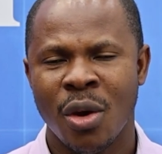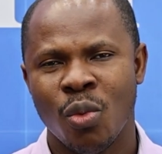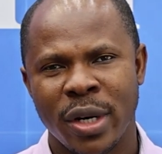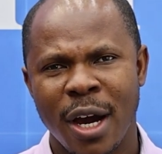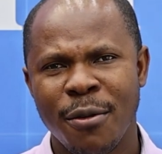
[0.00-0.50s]

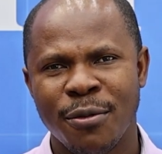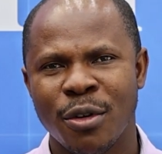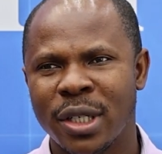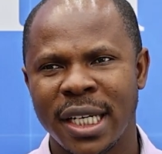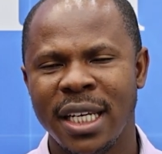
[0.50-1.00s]
Without
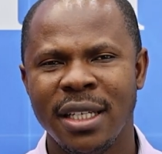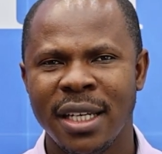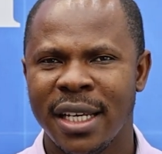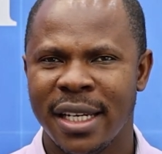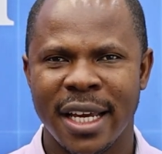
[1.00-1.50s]

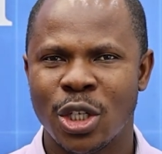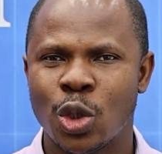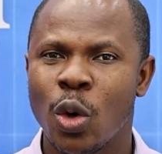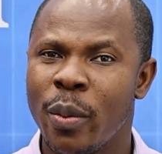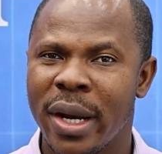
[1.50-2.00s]
funding, there's
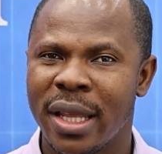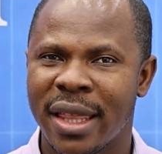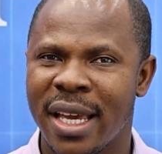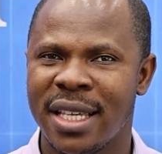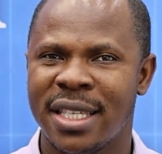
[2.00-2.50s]
so many
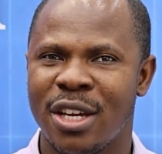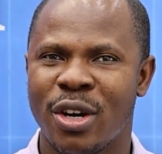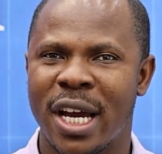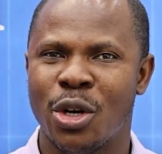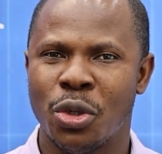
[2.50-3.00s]
things that you
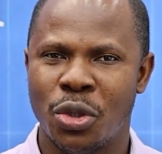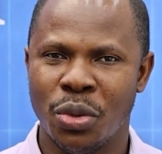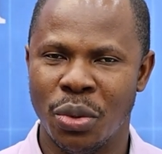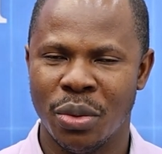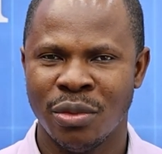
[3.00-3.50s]
cannot
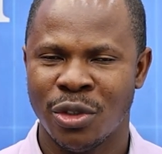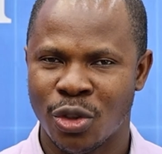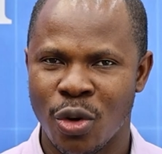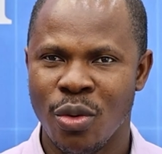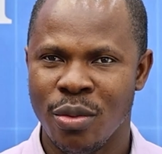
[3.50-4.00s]
do.
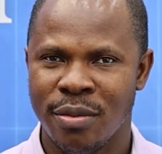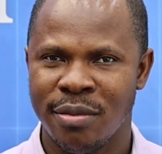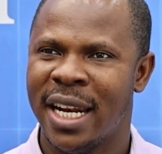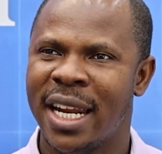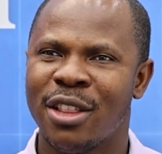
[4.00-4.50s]
So
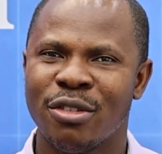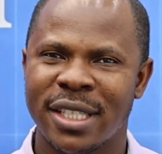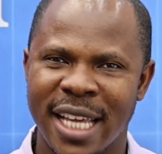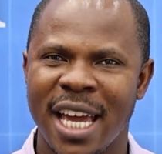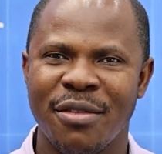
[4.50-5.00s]
let us
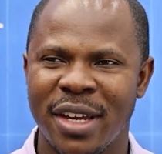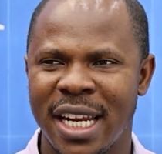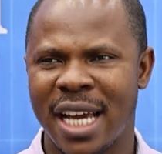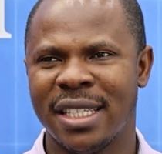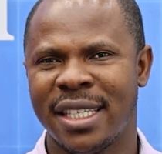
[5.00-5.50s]
dive
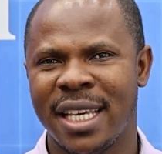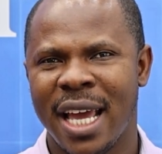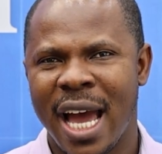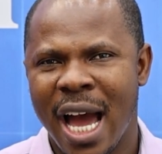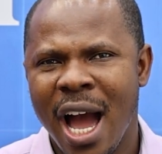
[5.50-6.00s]
in and see
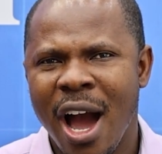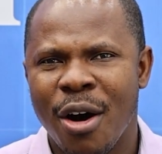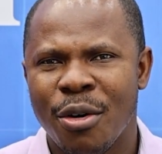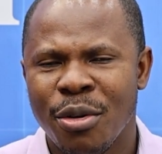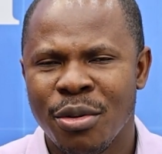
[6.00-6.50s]

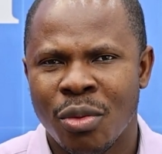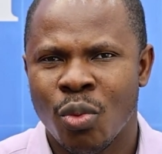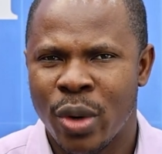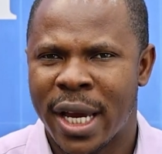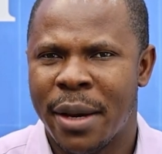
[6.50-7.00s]
how
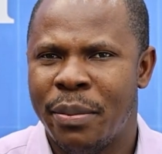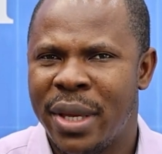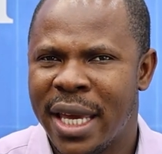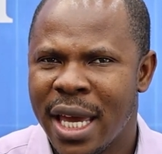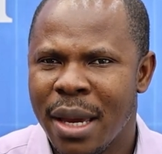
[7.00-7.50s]
we can
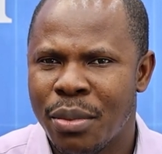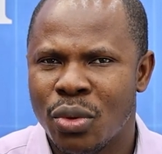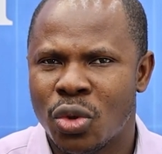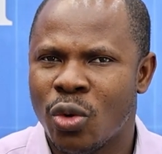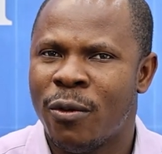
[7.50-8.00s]
be
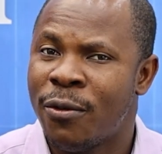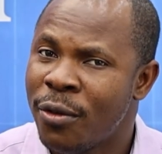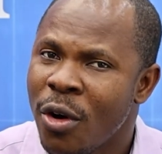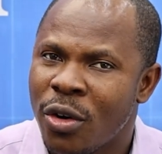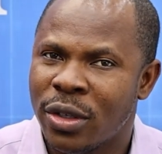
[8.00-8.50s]
able to
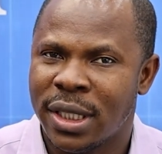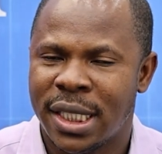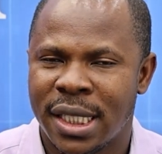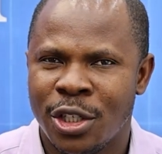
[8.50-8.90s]
fund